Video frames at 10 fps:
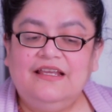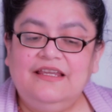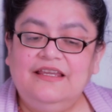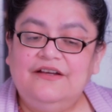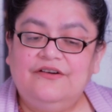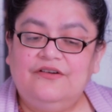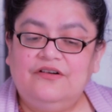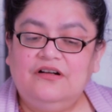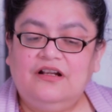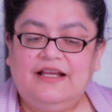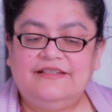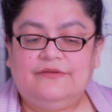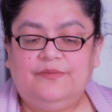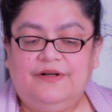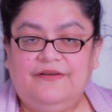Eeyore has
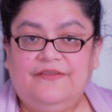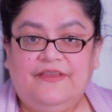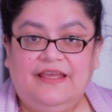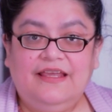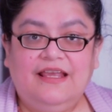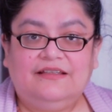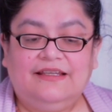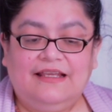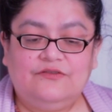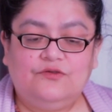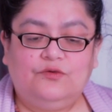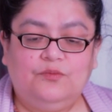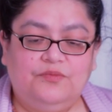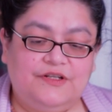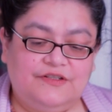a birthday and gets two
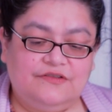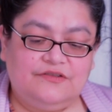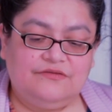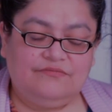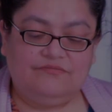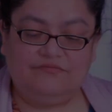presents.